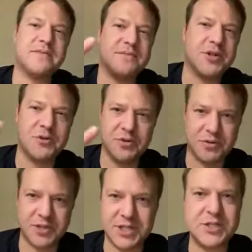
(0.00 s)
Jodo
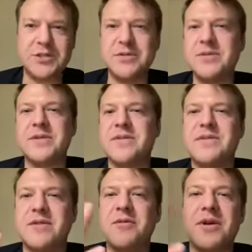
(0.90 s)
Shinshu and
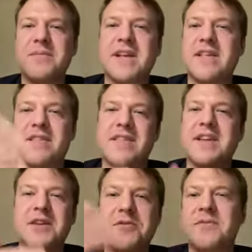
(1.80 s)
so on because they
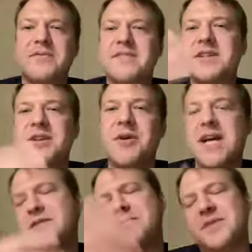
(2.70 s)
don't,
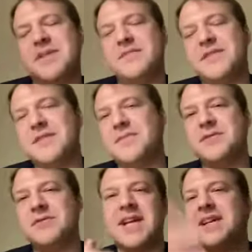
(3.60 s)
I don't believe in the
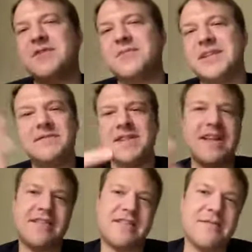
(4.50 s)
Pure Land. I don't believe in
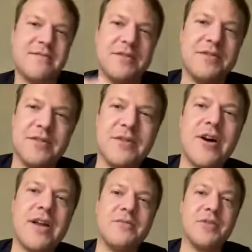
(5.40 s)
that stuff. They're
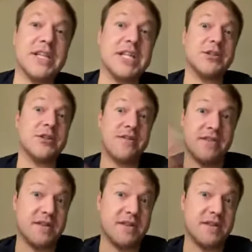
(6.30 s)
not religious.